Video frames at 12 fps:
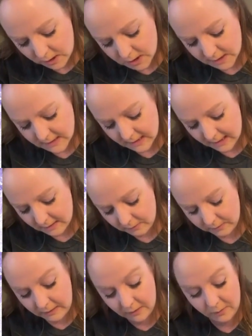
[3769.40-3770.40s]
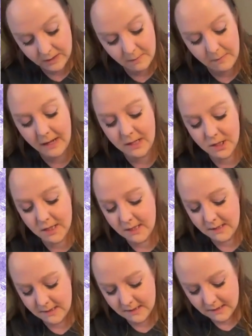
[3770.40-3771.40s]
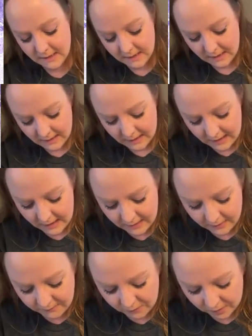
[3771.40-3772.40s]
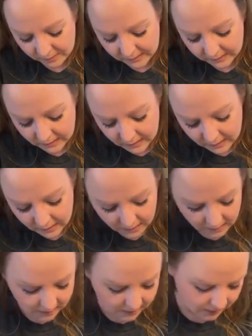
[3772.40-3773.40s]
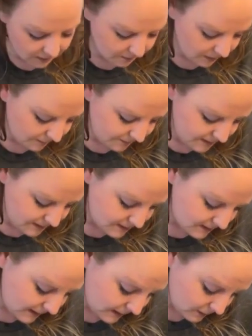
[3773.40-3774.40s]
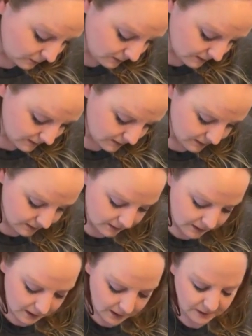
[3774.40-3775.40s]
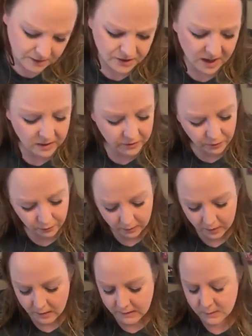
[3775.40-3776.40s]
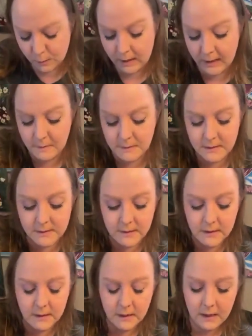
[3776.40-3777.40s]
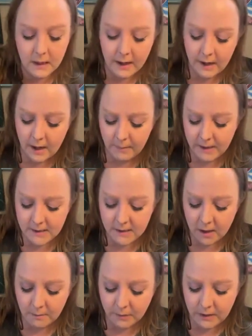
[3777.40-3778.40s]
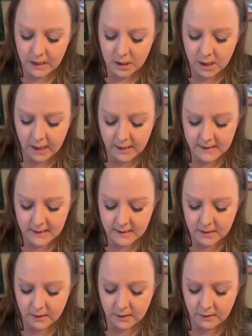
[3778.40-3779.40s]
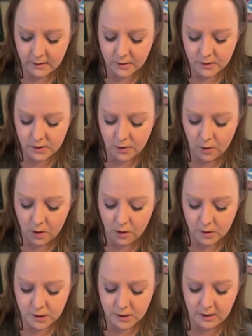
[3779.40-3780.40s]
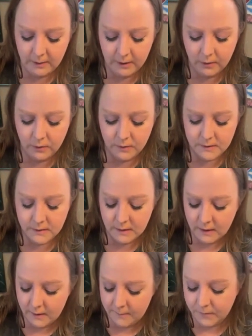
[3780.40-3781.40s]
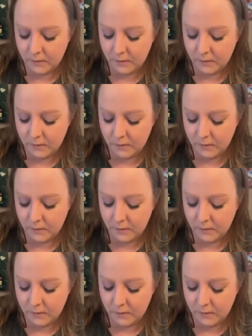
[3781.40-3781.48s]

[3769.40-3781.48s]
like oranges. I don't really know what the magic is in the formula of these towels. They're not Clorox wipes. It's not bleach, and it says on there that there's no harsh chemicals.